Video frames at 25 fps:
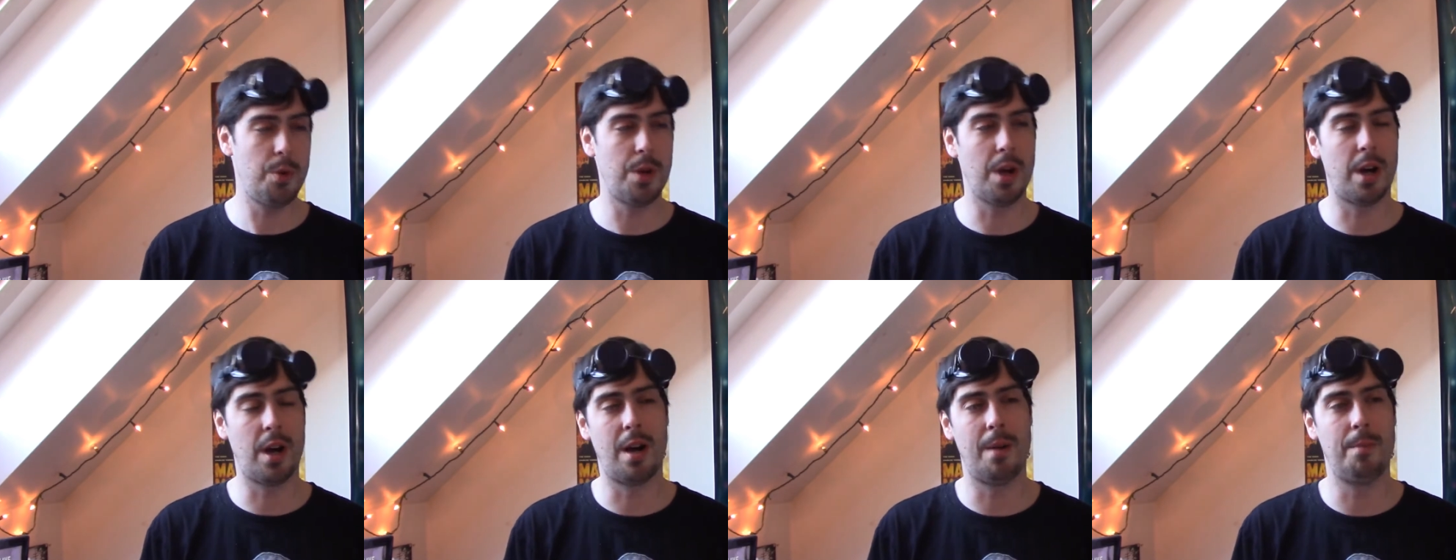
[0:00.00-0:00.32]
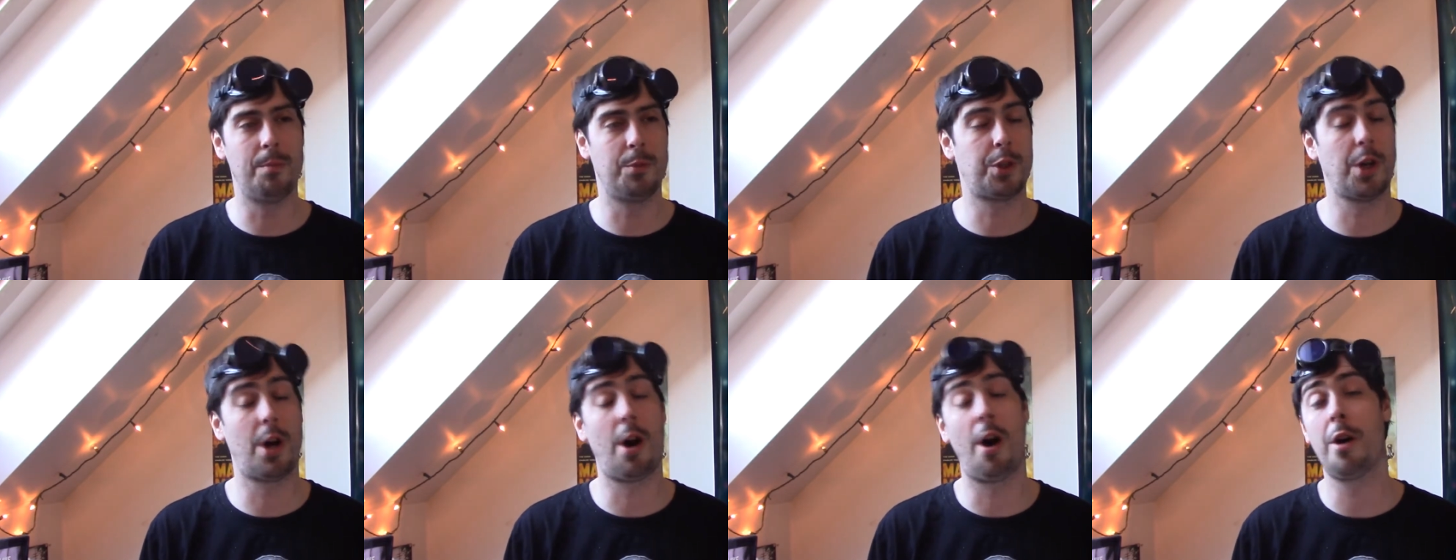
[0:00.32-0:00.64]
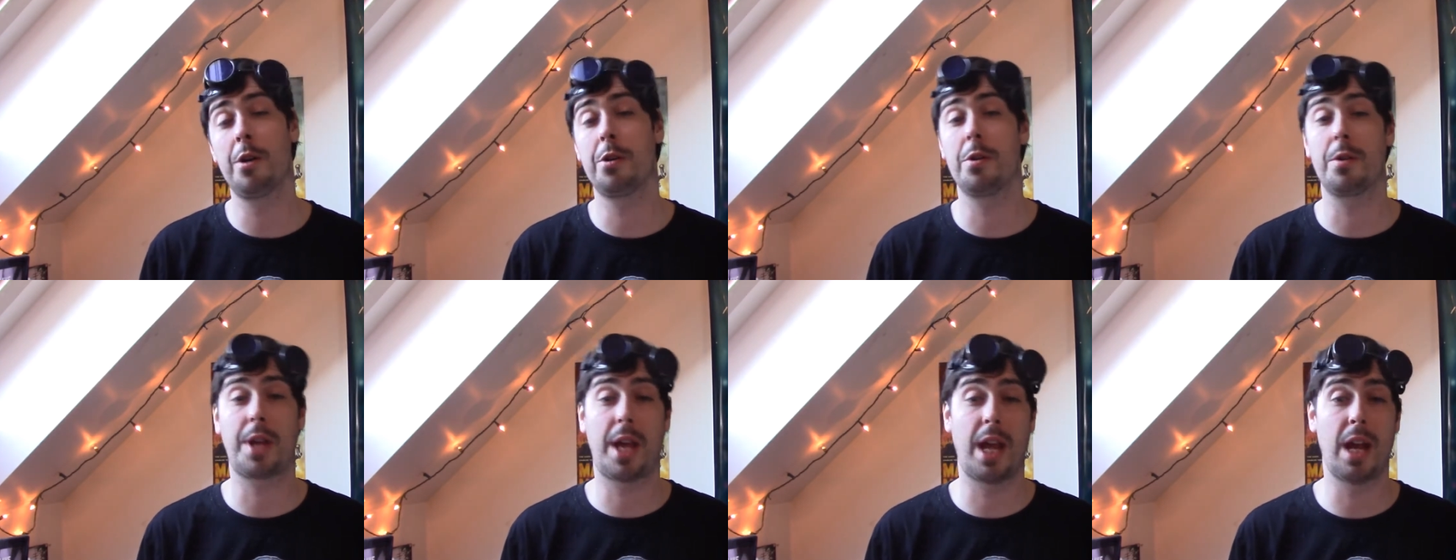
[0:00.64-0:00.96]
to
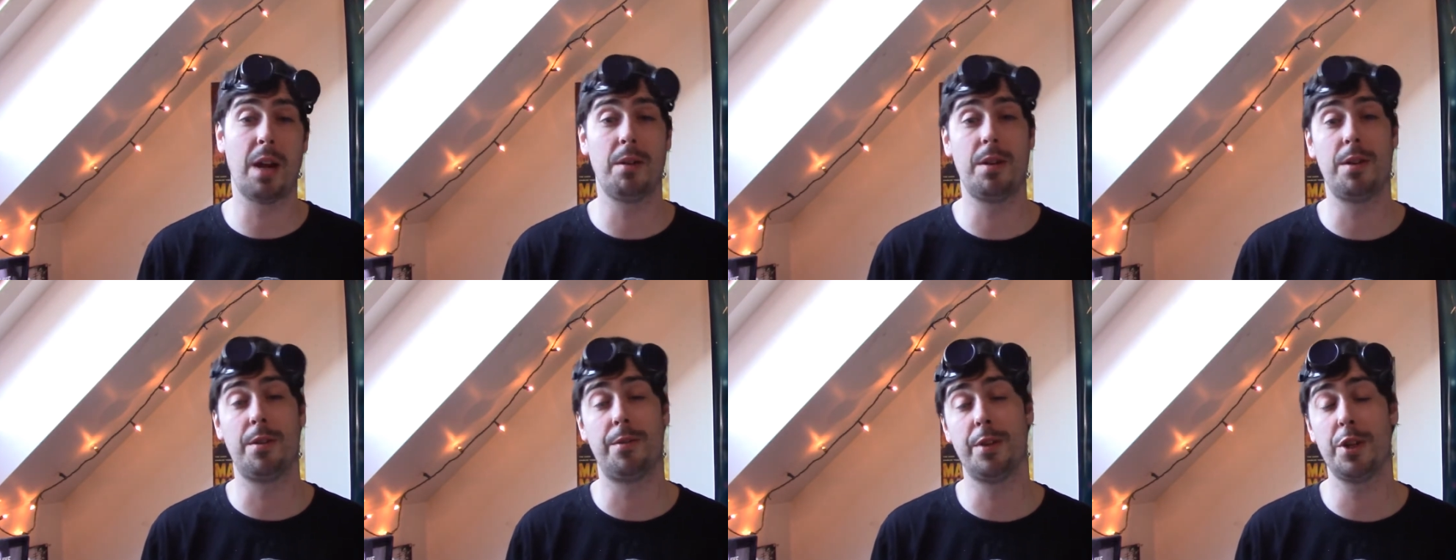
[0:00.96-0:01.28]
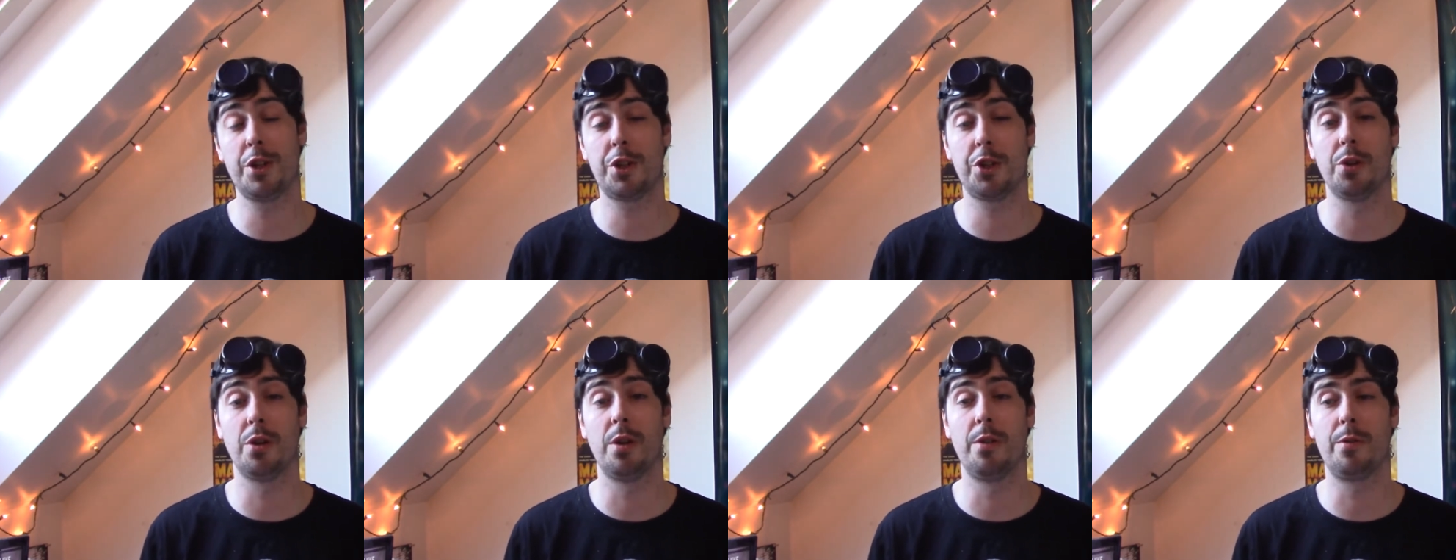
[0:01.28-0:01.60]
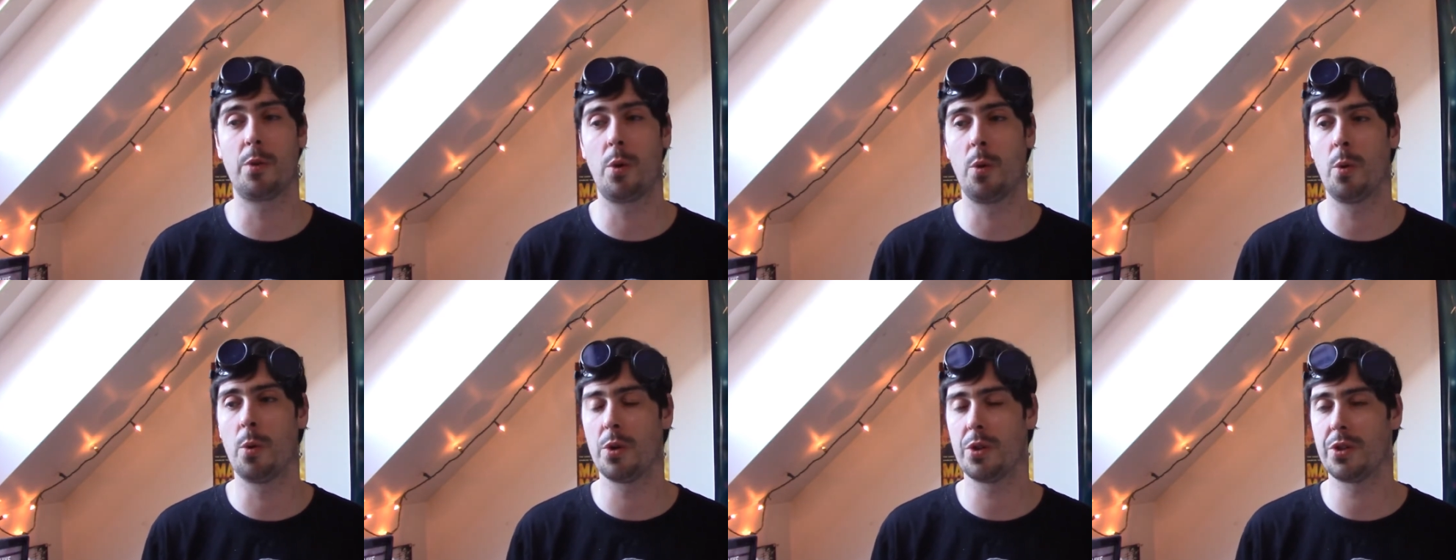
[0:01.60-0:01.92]
honor Carrie Fisher, of
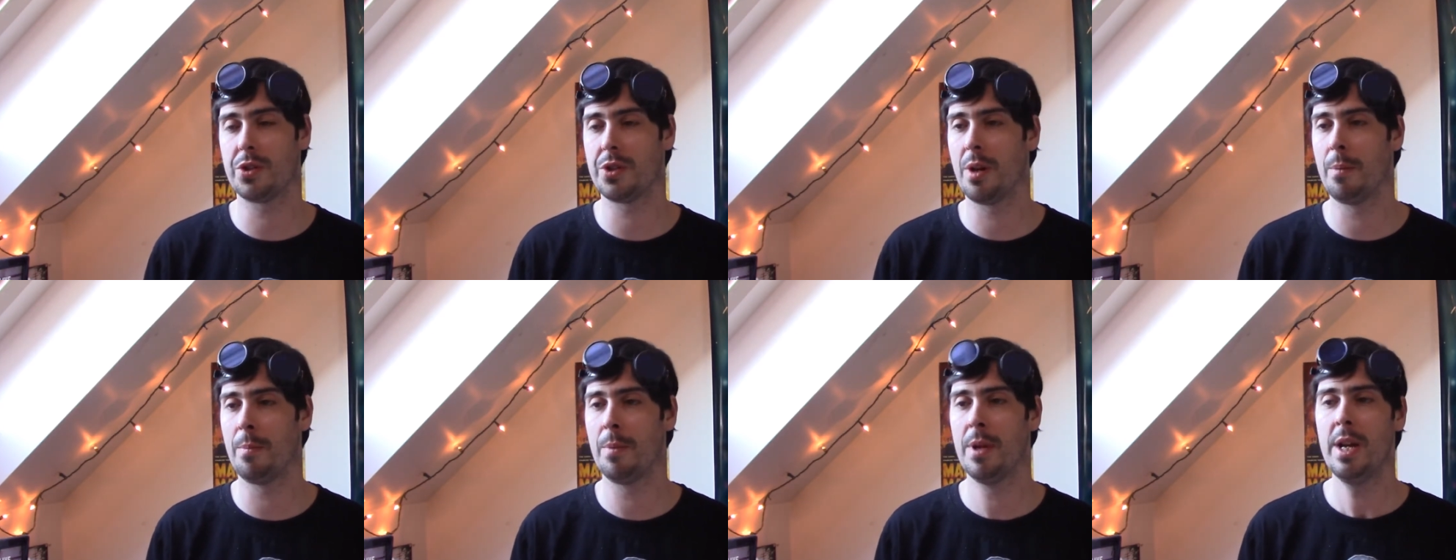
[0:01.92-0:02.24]
course.